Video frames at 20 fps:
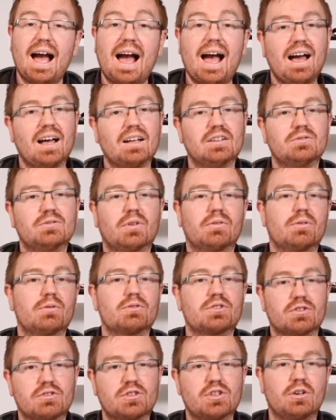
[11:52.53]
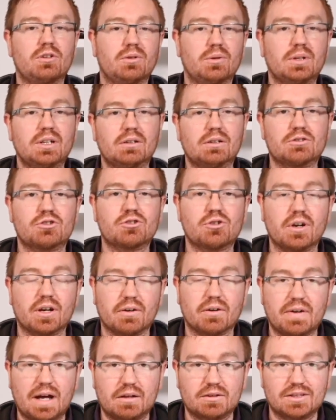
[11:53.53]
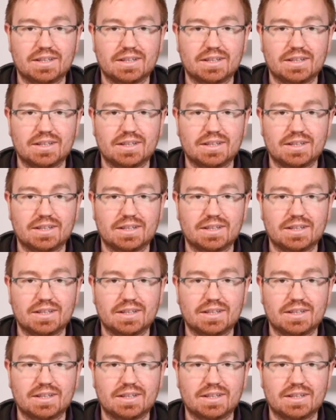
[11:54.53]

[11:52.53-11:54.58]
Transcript: and I've also shown you a little trick of how